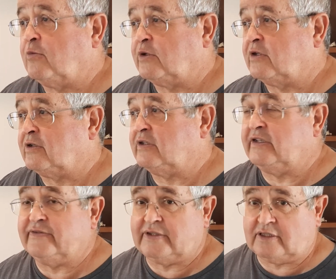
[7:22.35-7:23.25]
or
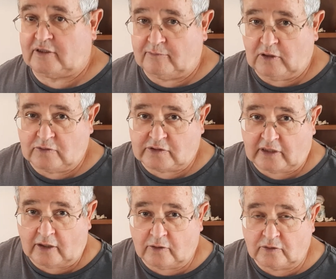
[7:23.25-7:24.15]
even at the most
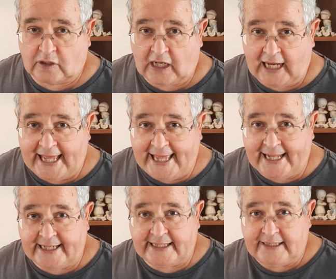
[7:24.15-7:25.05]
our own
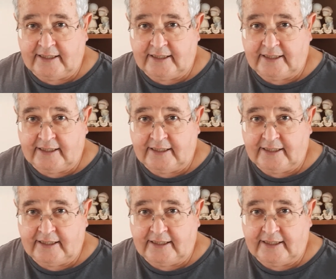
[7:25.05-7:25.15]
clan,